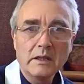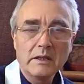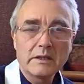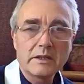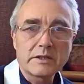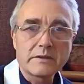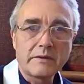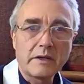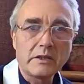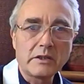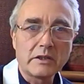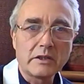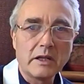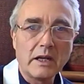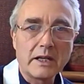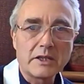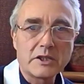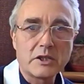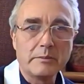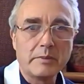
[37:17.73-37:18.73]
There's a very good
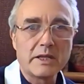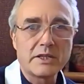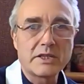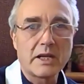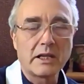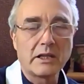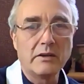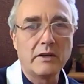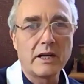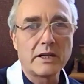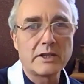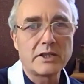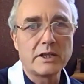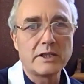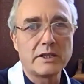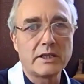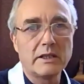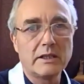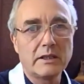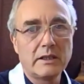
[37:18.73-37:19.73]
lecture by
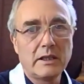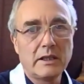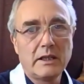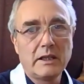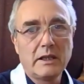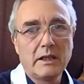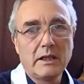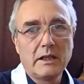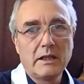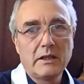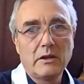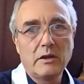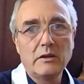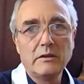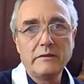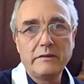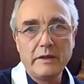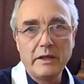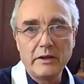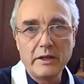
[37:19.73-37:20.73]
Sangharakshita
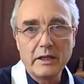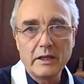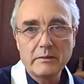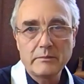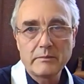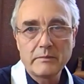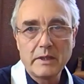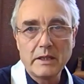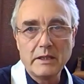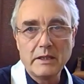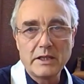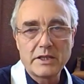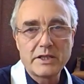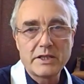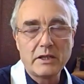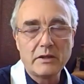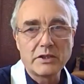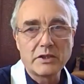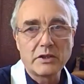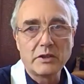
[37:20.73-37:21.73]
on virya in the
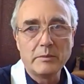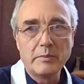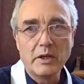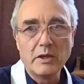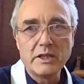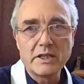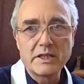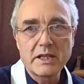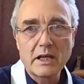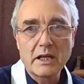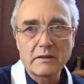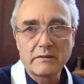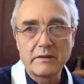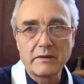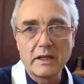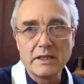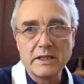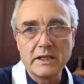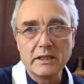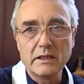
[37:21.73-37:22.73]
series on the Bodhisattva
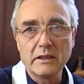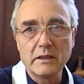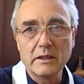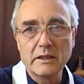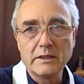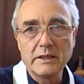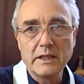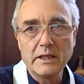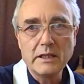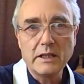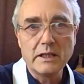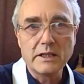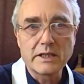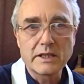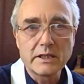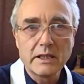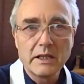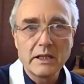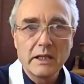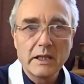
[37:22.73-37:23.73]
ideal, and in it,
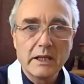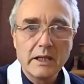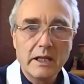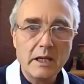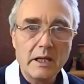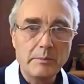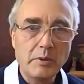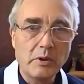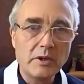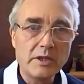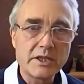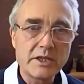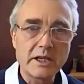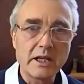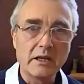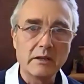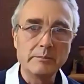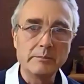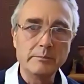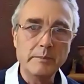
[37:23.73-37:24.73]
he points
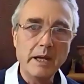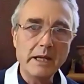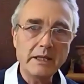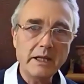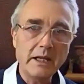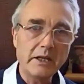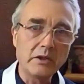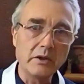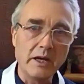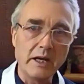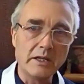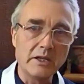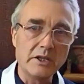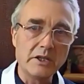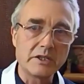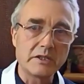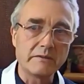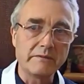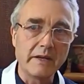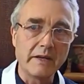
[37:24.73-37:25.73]
out making your
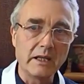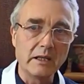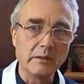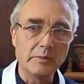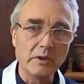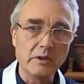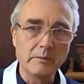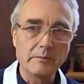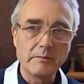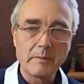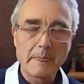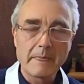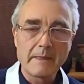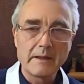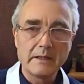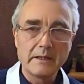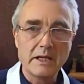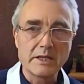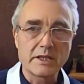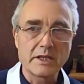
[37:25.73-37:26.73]
energies available
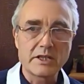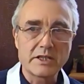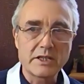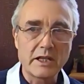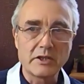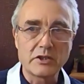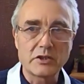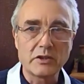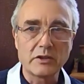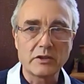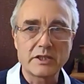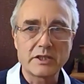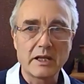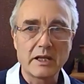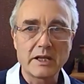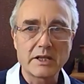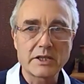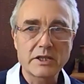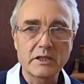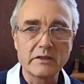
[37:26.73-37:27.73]
is the central
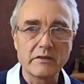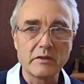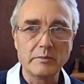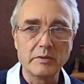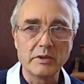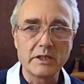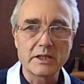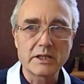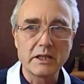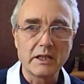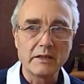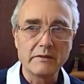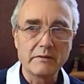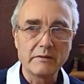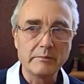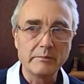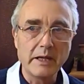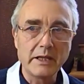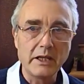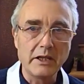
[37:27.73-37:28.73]
task of the Buddhist life.
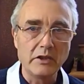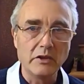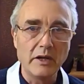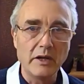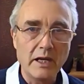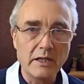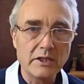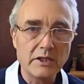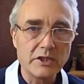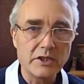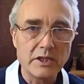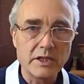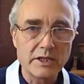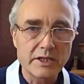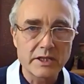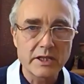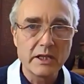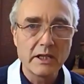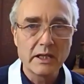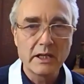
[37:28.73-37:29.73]
Making your
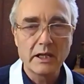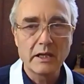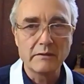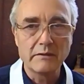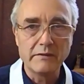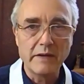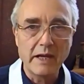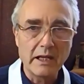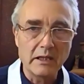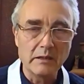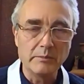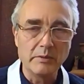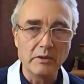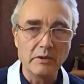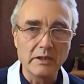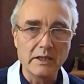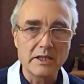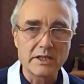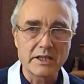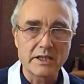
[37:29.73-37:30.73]
energies
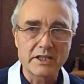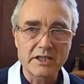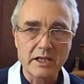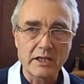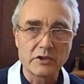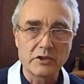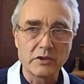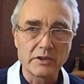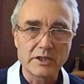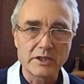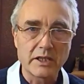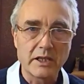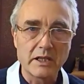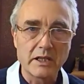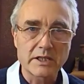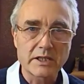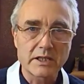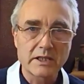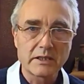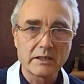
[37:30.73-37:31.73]
available is the central
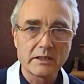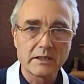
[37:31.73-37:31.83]
task.